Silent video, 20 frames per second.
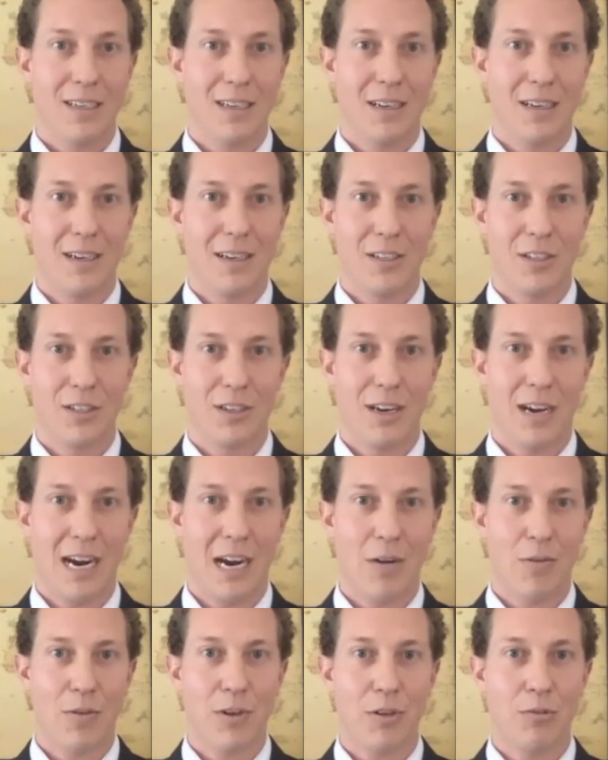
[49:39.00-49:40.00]
as to
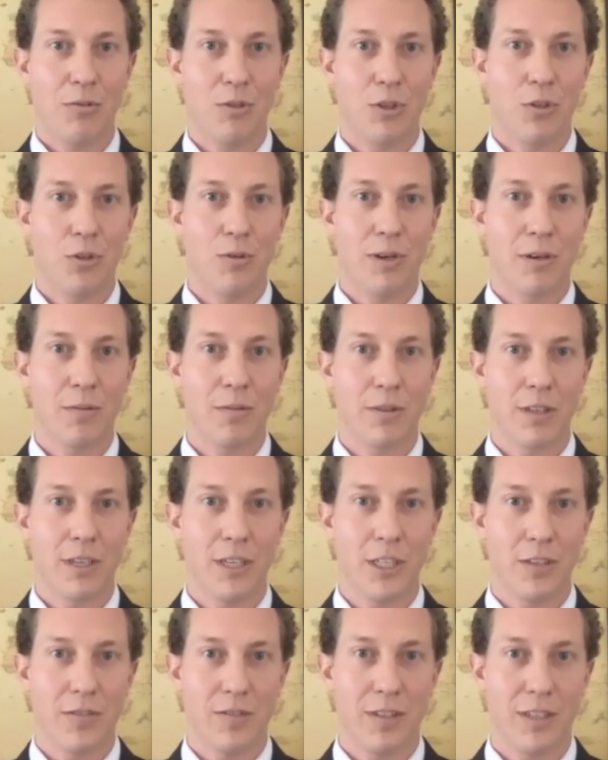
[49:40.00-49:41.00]
how are you doing with
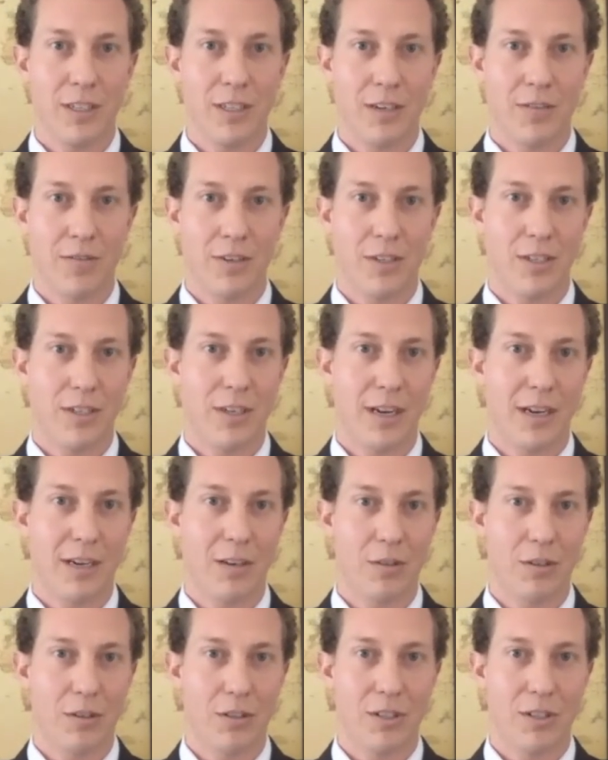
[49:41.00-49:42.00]
each of these different
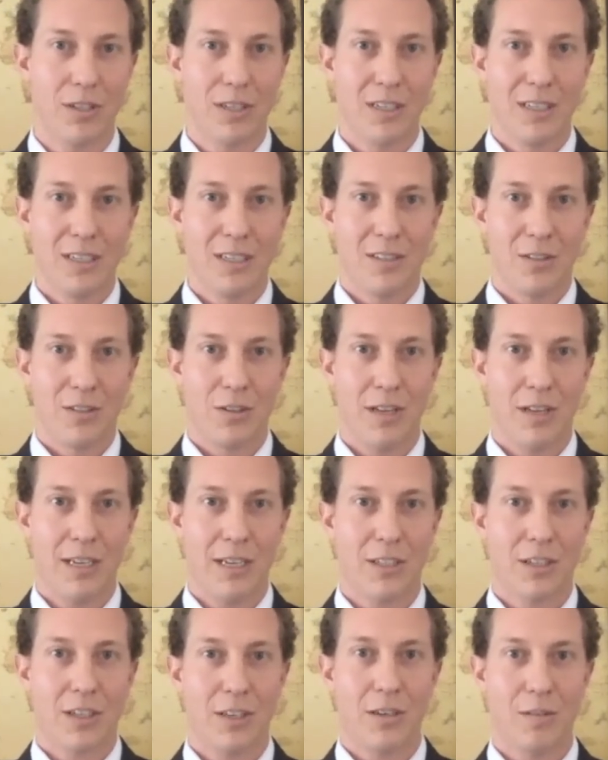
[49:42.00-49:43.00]
stakeholders. So
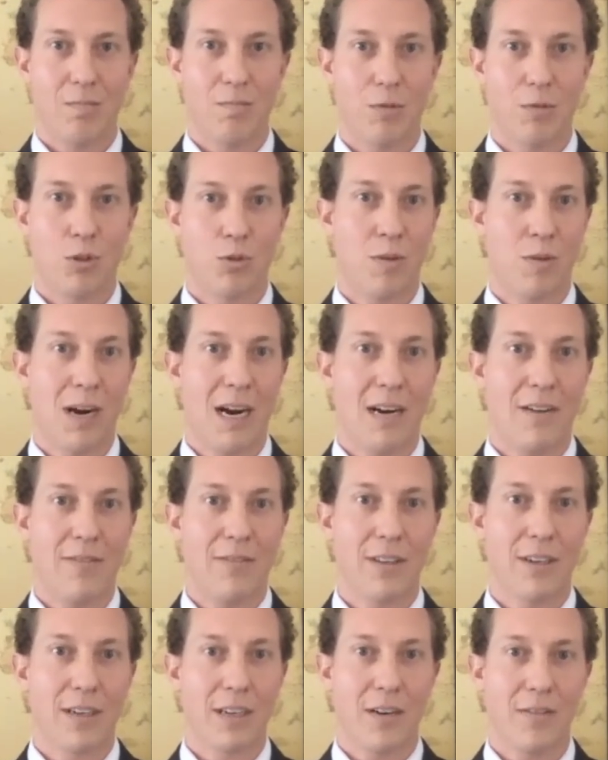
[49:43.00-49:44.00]
that's going to drive
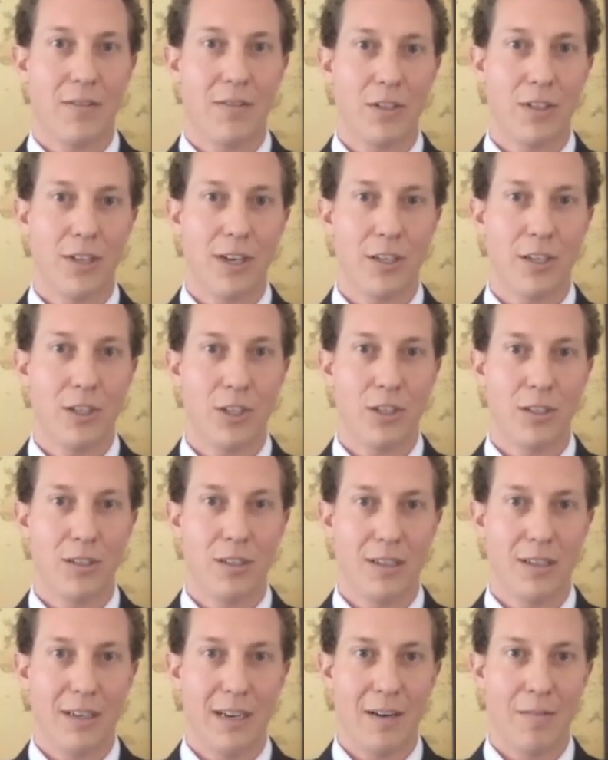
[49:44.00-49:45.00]
the
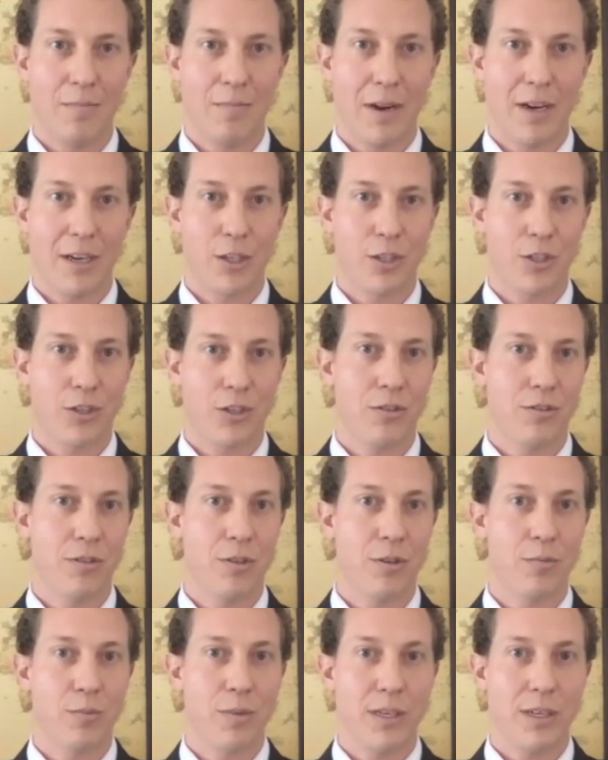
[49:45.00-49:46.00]
conversation and make sure
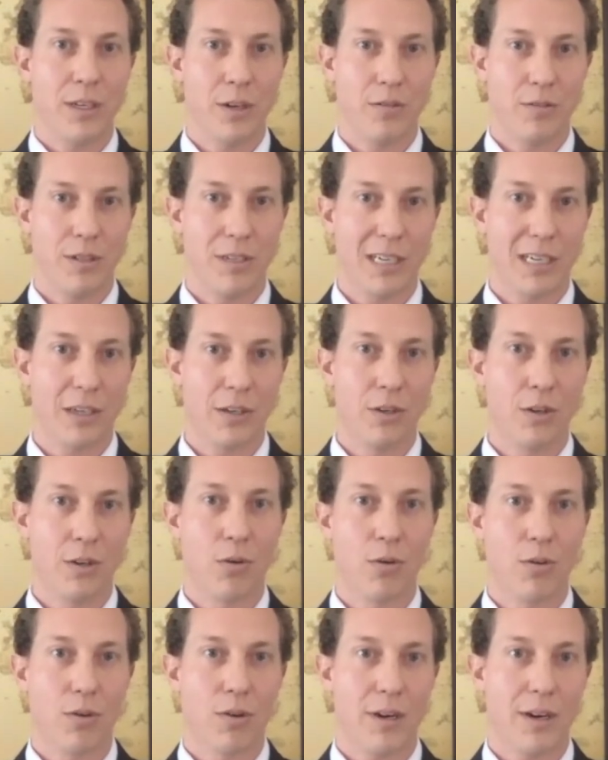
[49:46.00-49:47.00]
that we don't
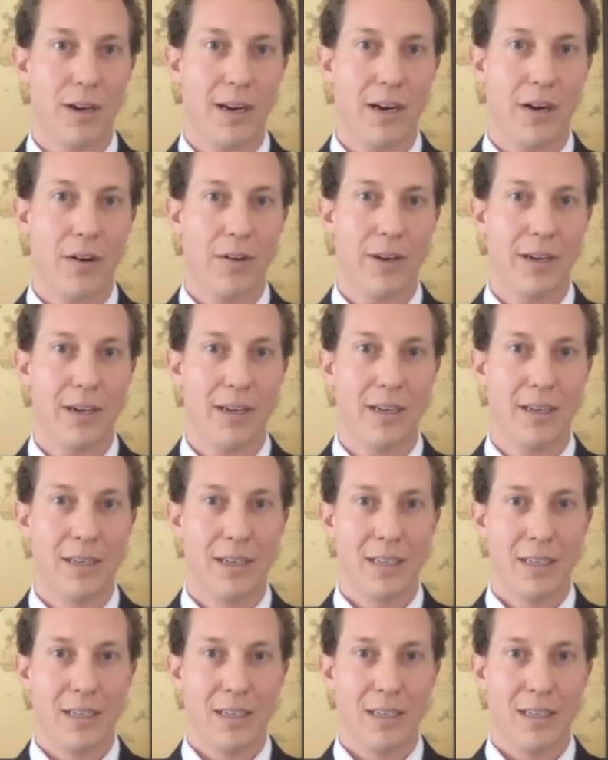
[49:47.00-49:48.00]
ignore an area.
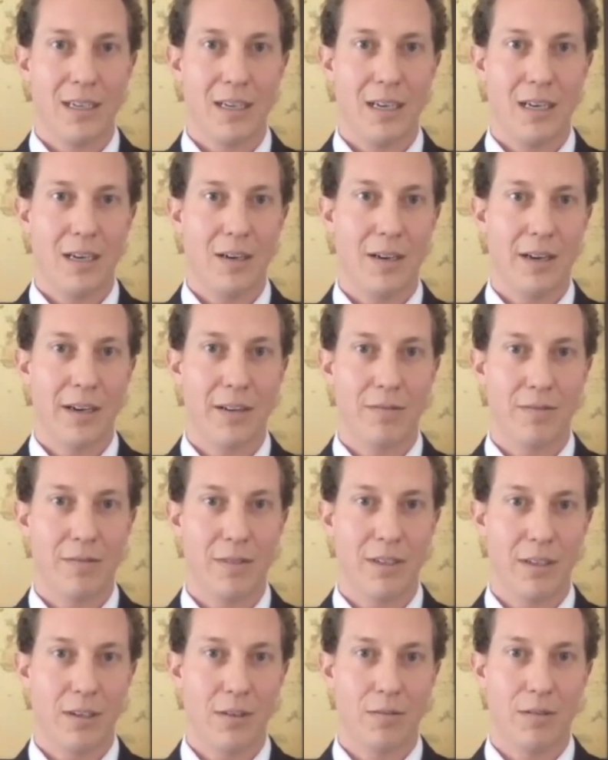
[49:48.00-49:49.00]

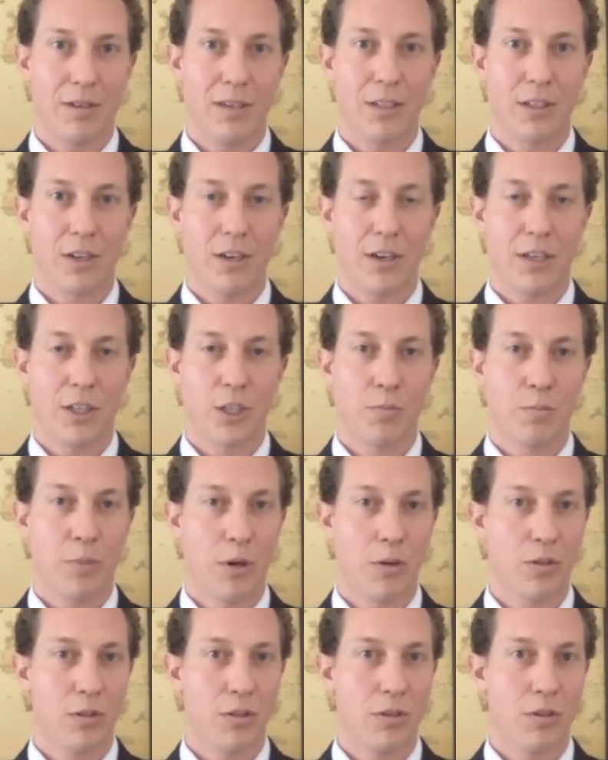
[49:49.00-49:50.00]
It's going to
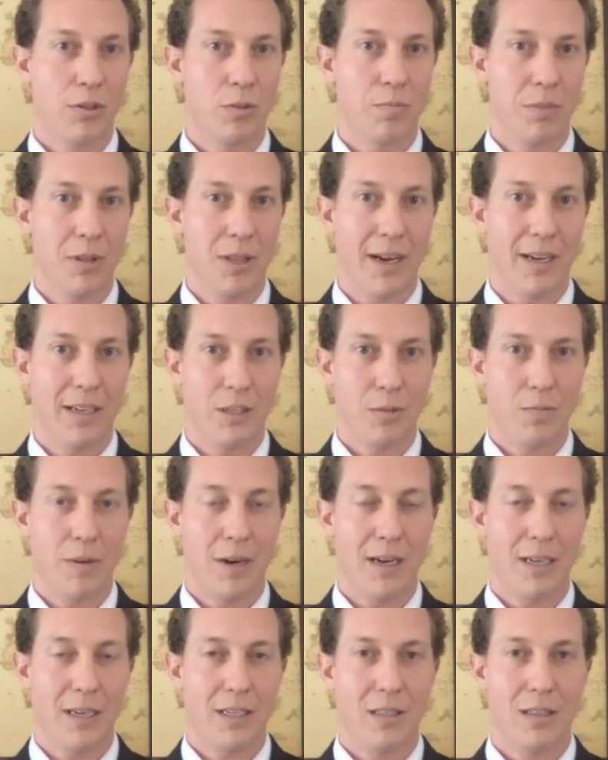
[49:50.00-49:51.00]
expose those blind
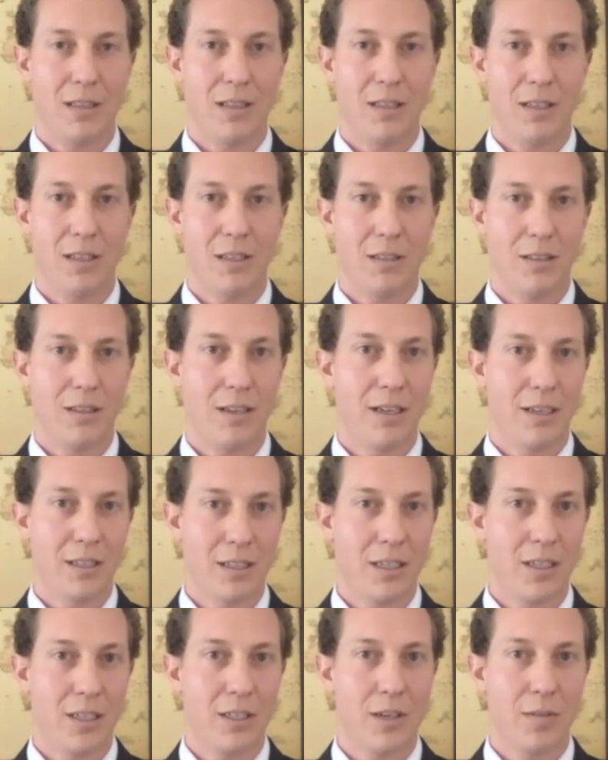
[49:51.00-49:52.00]
spots that
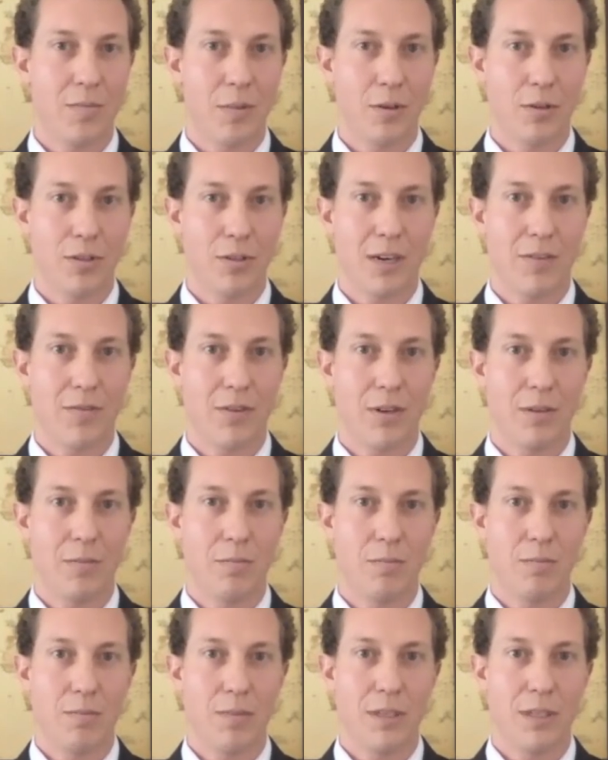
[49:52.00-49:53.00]
exist in most every
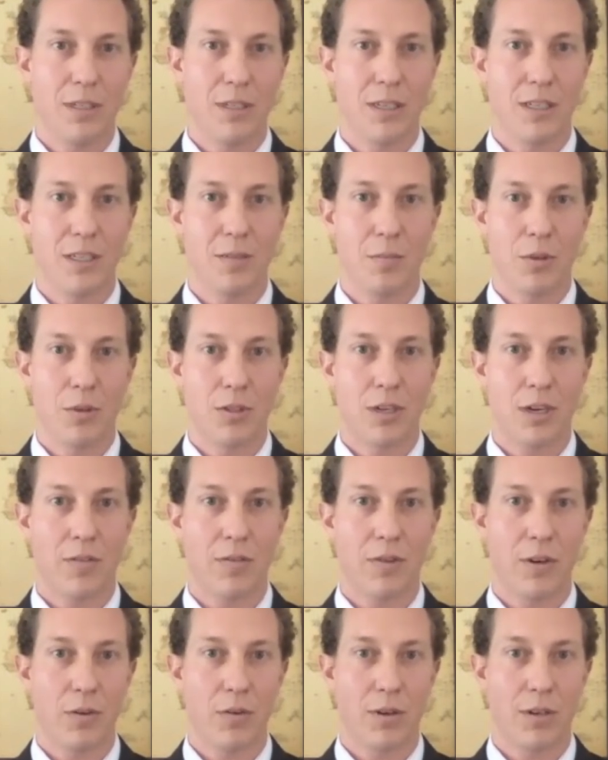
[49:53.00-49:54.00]
business and most
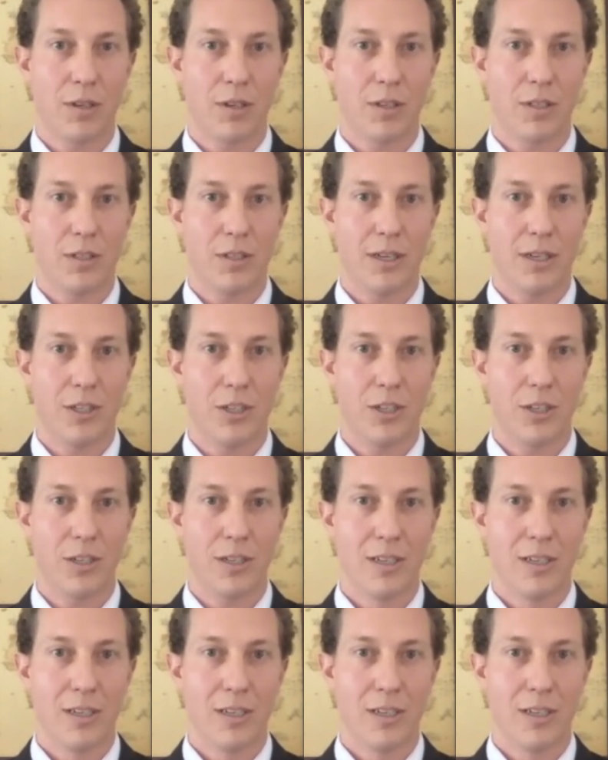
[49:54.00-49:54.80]
every organization.